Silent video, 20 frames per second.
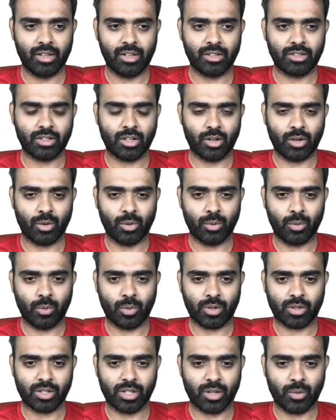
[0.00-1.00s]
So
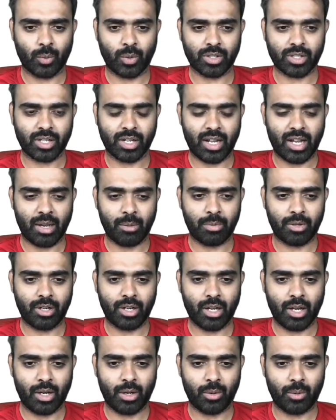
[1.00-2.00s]
what's going to happen
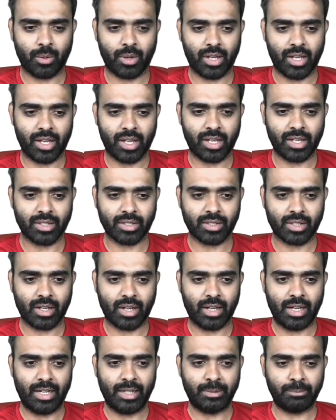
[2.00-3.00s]
now is
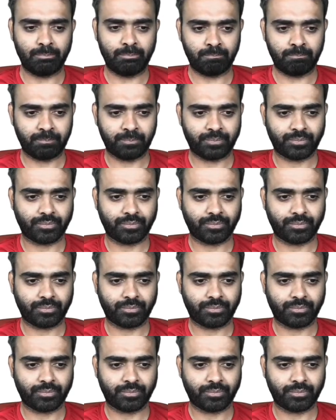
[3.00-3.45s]
I'm